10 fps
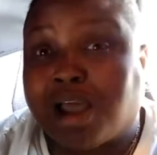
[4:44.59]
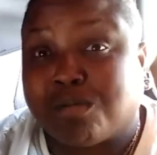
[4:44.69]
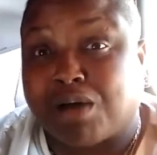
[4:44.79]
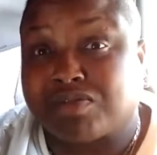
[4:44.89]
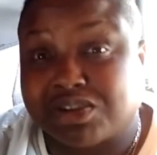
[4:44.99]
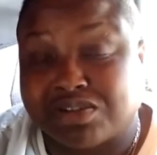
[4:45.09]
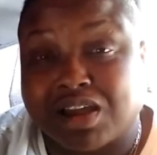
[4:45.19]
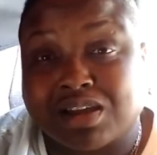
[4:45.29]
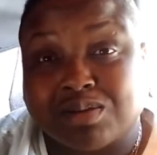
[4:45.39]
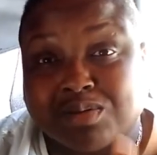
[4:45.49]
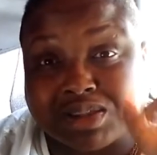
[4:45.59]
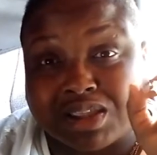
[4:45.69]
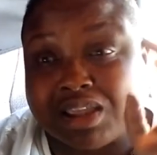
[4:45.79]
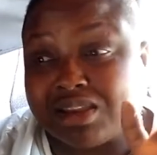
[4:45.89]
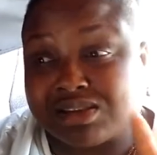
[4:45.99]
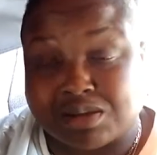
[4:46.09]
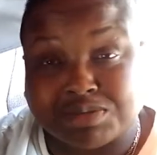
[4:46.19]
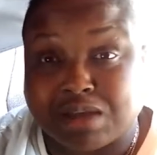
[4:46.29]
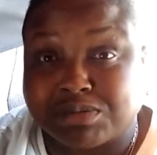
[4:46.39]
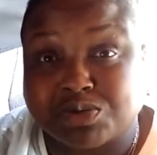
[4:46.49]
I'm off the truck within
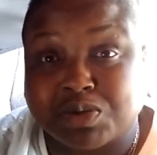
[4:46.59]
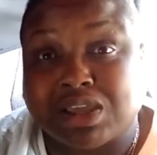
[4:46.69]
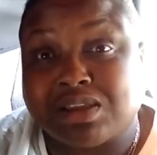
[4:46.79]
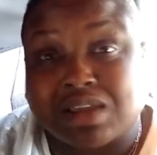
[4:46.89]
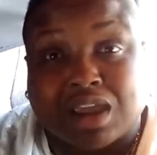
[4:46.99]
sometime this week.